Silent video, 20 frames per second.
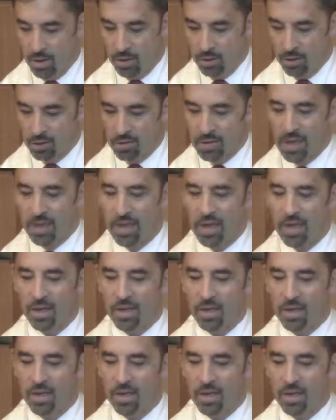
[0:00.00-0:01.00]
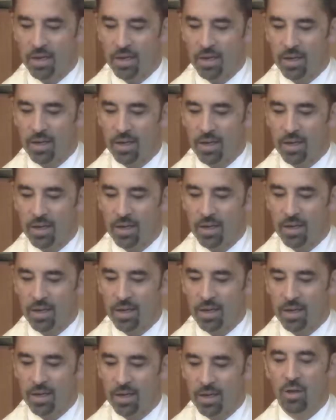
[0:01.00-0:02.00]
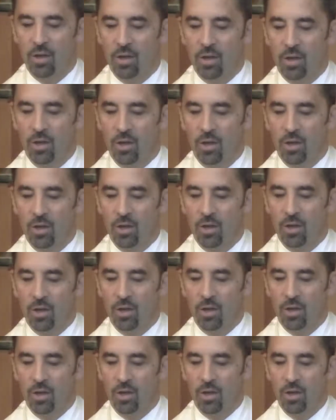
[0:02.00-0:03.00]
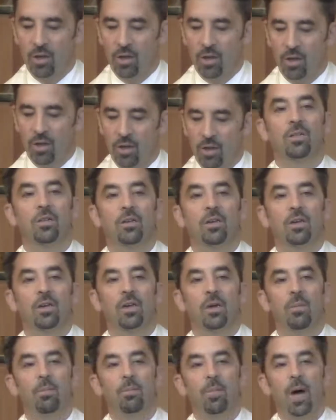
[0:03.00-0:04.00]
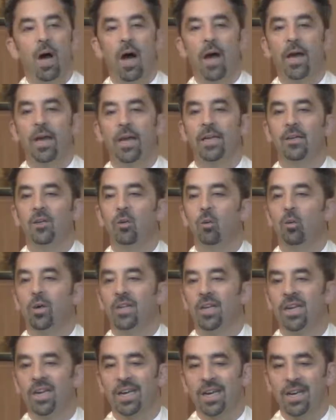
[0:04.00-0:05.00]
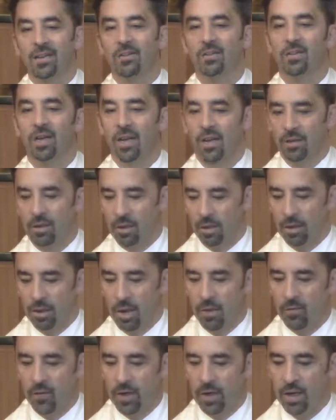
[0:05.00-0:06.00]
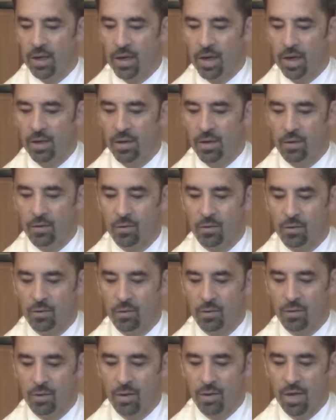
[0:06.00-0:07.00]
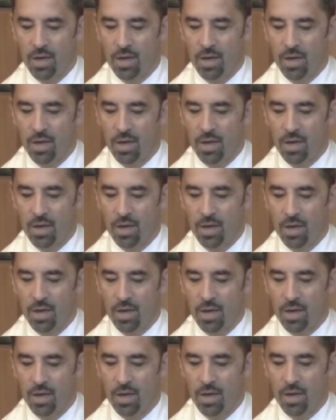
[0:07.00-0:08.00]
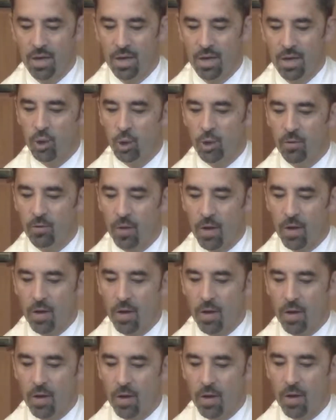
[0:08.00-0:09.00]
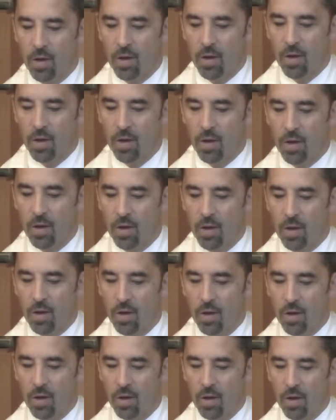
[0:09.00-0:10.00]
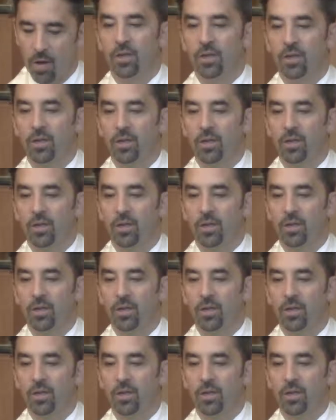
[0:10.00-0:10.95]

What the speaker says: Tzedek is justice combined with chesed, loving kindness. And it is that measure of loving kindness that makes all the difference.